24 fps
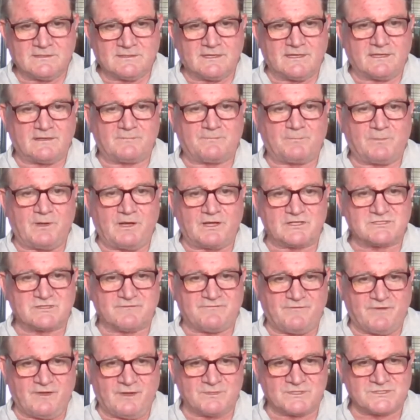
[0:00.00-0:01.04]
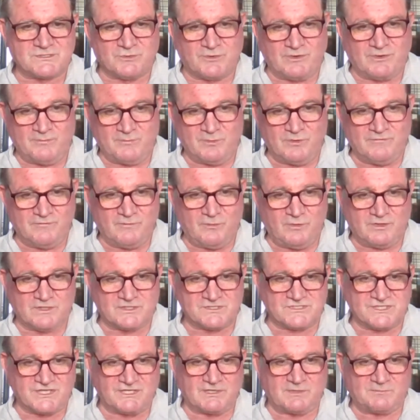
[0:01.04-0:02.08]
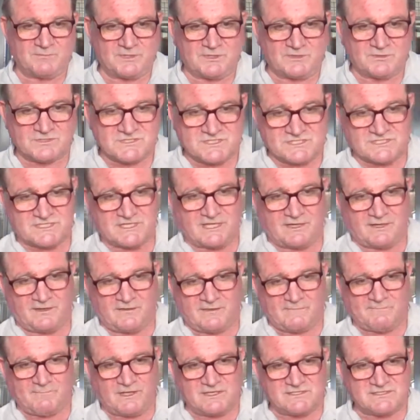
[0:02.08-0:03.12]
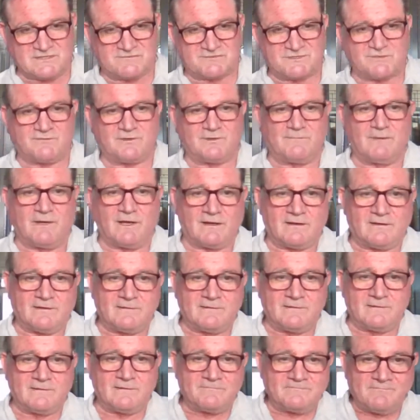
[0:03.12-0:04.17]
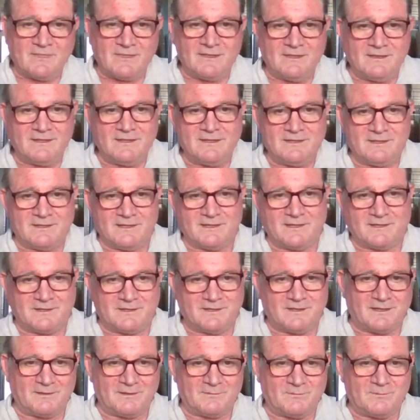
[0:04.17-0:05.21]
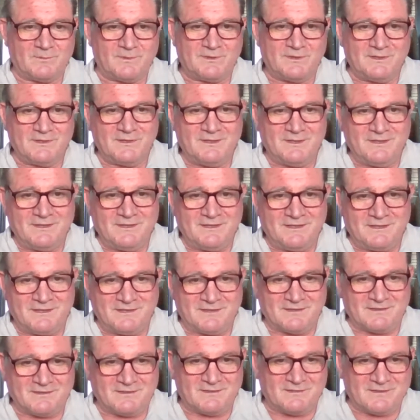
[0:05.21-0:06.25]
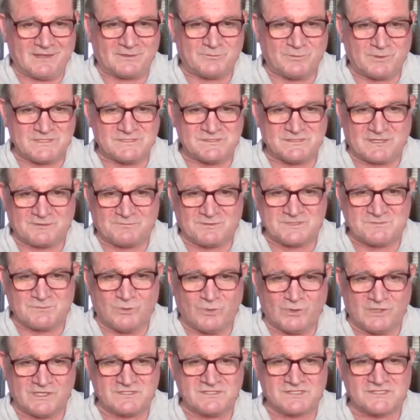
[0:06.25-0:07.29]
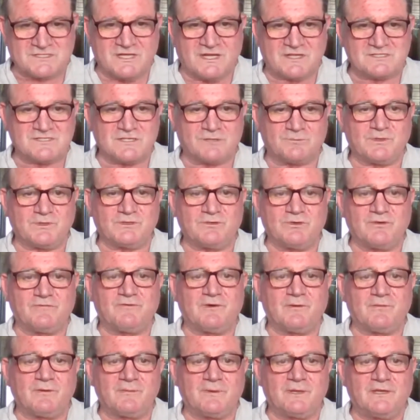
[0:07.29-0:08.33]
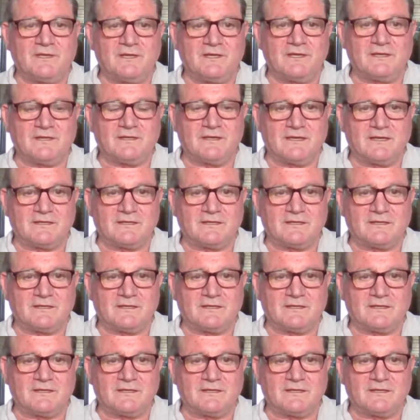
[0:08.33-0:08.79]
I asked the farmers to remove all the Chenin because it's standing in the place of Sauvignon Blanc. And that was more or less a stance that we took from the beginning.